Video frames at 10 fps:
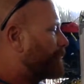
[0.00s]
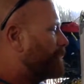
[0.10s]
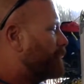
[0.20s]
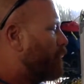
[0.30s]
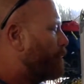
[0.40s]

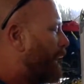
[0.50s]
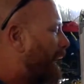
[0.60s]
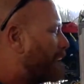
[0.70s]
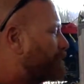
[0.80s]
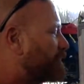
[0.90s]
you're
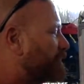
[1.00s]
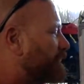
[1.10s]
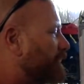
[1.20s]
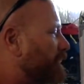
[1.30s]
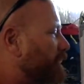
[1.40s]
perhaps
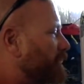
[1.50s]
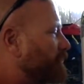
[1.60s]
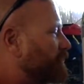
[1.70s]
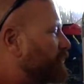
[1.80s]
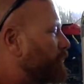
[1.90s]

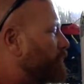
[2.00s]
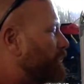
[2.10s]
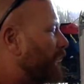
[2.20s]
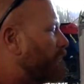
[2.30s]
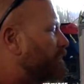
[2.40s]
too
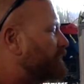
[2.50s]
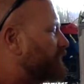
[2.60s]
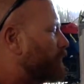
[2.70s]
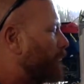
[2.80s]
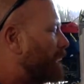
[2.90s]
close to
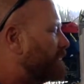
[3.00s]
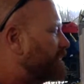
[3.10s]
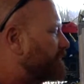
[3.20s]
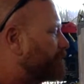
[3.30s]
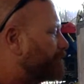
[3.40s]
the
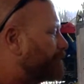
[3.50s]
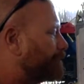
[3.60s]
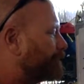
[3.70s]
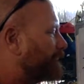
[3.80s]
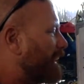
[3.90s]
wind
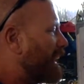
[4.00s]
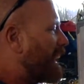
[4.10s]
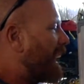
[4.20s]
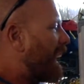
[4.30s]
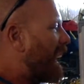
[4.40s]

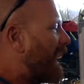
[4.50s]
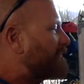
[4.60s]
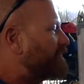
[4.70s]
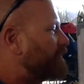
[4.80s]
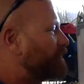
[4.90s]

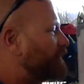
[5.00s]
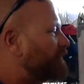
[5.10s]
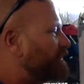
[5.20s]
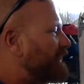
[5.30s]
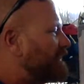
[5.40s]
and you
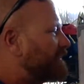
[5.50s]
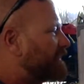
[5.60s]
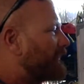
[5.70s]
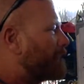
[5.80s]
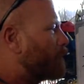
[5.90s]
just need to
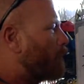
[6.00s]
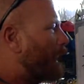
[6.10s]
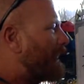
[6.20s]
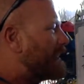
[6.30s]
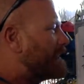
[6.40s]
come
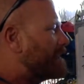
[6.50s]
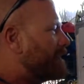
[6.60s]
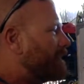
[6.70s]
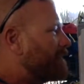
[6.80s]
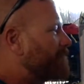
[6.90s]
away
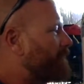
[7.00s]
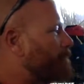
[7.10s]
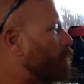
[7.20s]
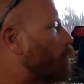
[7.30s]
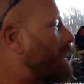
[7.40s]

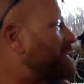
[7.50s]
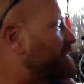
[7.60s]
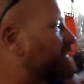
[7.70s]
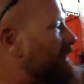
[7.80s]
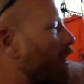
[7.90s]
from the wind
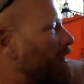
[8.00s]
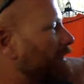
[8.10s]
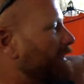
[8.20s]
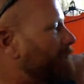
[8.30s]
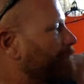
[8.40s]

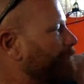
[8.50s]
slightly.